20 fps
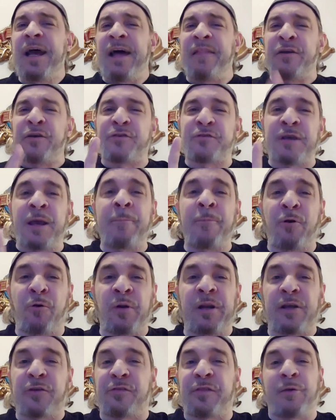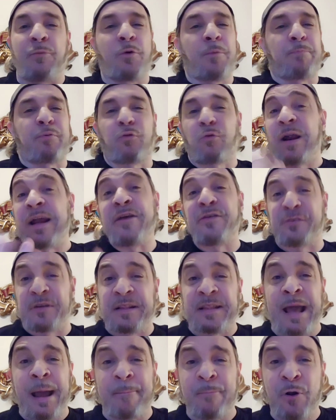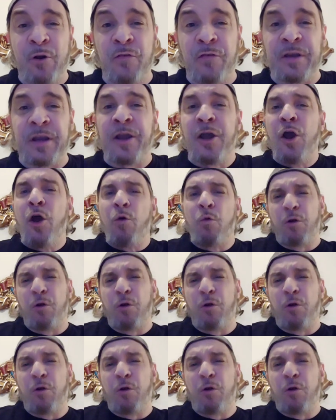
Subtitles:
and the same critics that were praising that movie